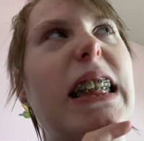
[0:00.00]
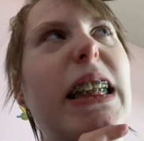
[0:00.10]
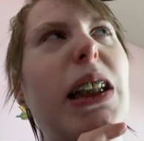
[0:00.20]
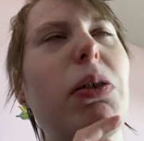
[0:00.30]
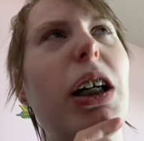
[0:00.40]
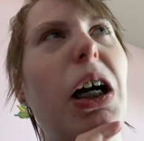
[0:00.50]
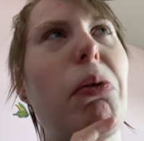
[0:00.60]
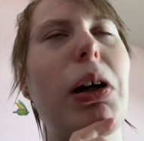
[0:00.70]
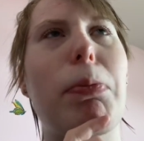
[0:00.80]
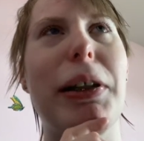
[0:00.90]
You know what? I
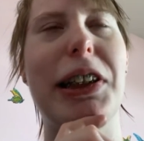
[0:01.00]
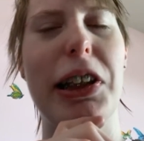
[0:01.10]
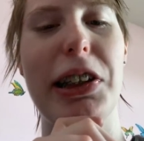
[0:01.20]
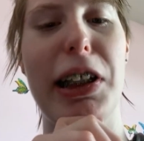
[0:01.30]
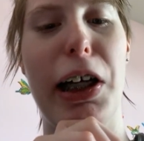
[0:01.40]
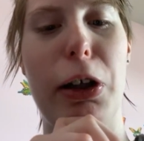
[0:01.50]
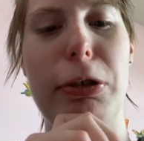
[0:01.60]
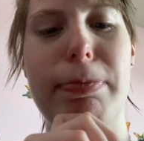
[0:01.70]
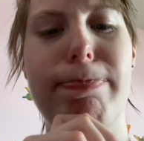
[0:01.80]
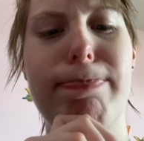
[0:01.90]
want to be done now.
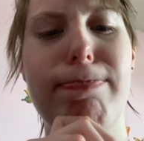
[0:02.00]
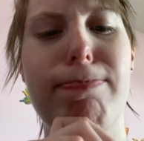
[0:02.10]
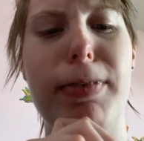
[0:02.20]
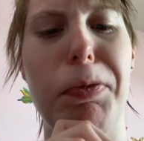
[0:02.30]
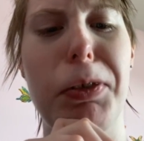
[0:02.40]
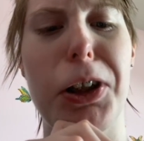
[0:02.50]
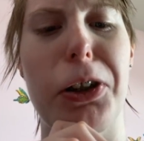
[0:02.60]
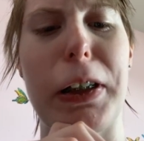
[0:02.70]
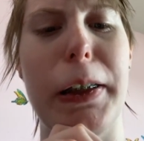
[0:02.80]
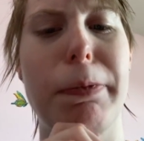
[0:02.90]
I'm
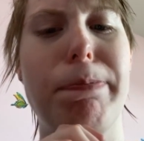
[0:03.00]
sorry.